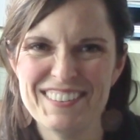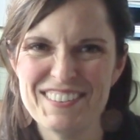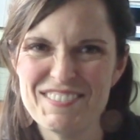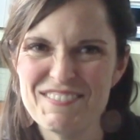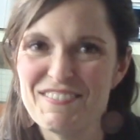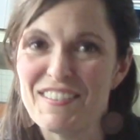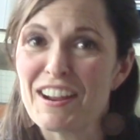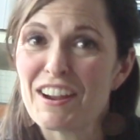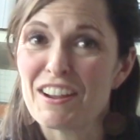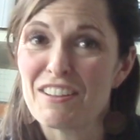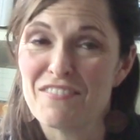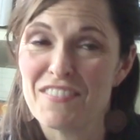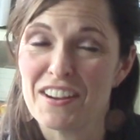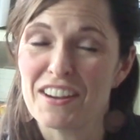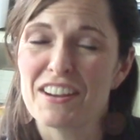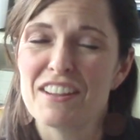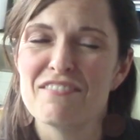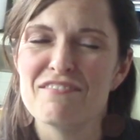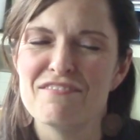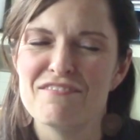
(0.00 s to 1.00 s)
very,
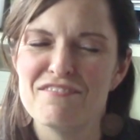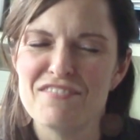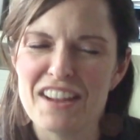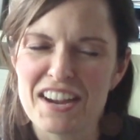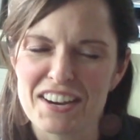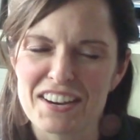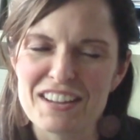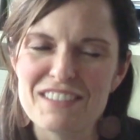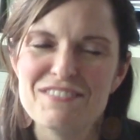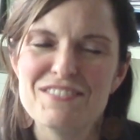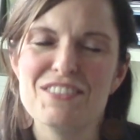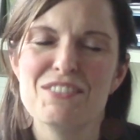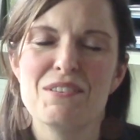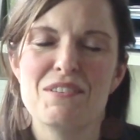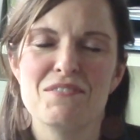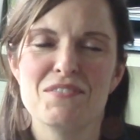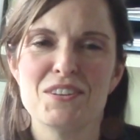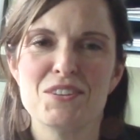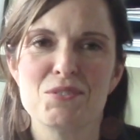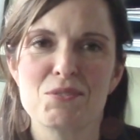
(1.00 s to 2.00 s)
very, very few
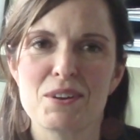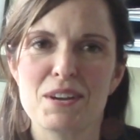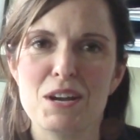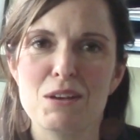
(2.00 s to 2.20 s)
inventory